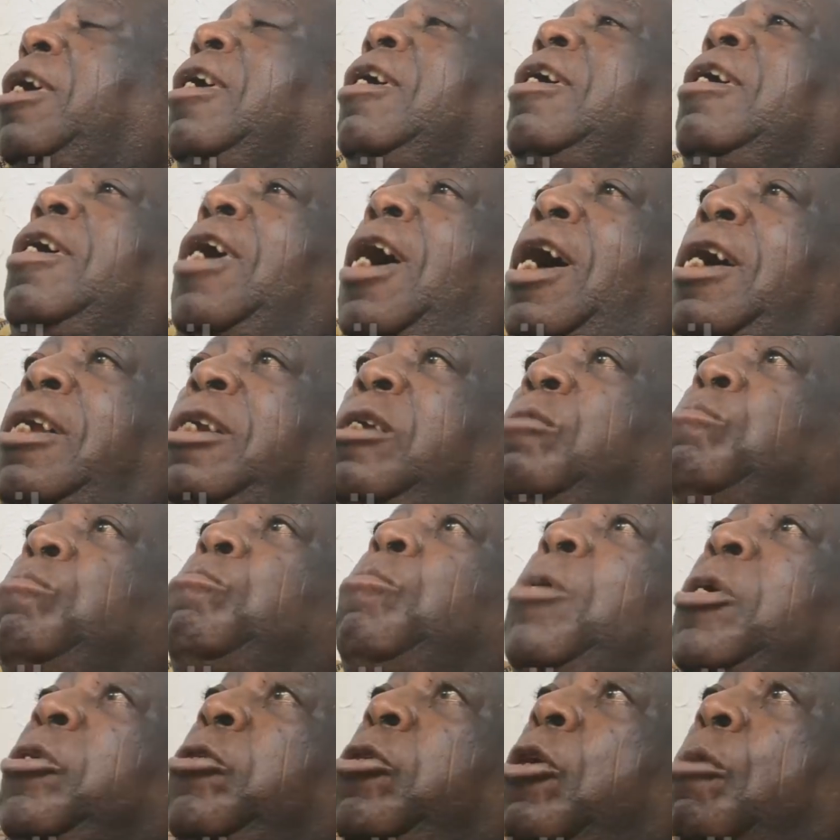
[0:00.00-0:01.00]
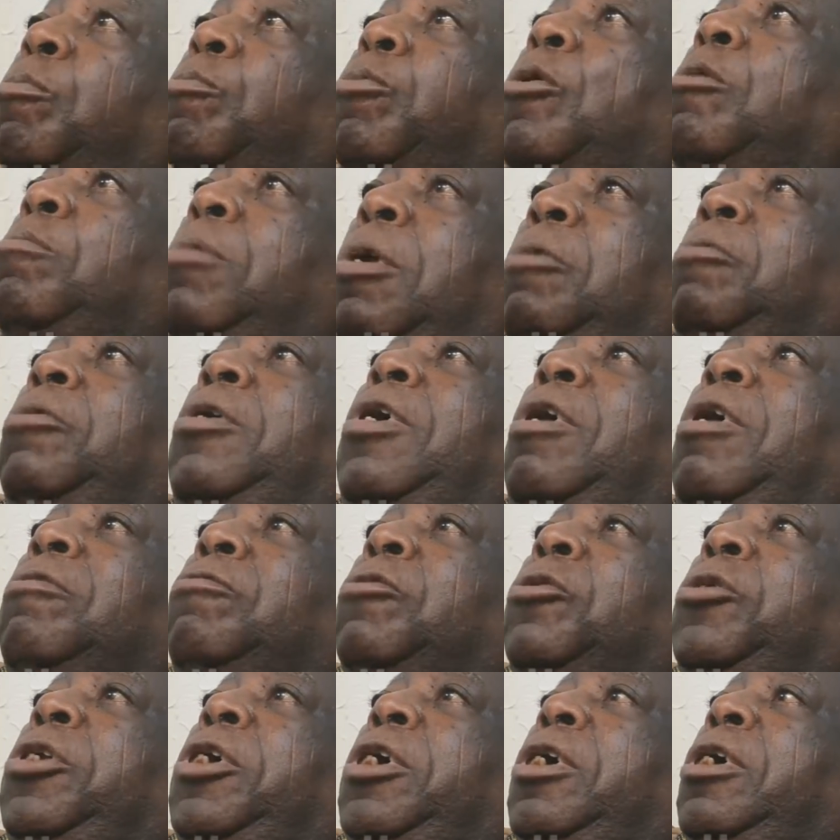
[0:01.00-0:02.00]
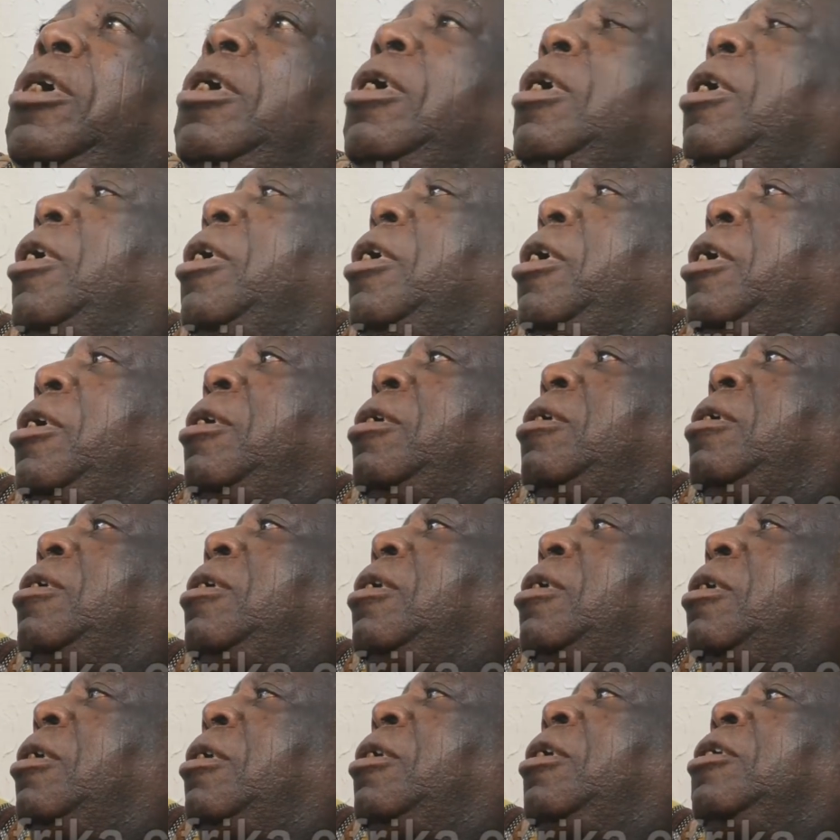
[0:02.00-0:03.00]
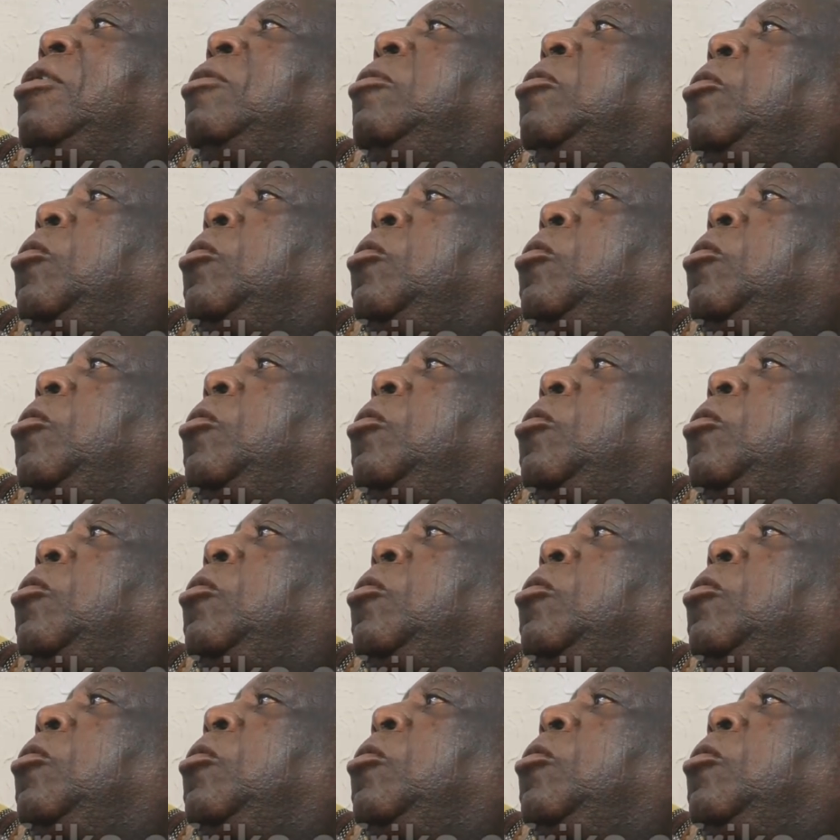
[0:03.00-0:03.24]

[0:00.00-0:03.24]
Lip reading: and the major problem we have today is two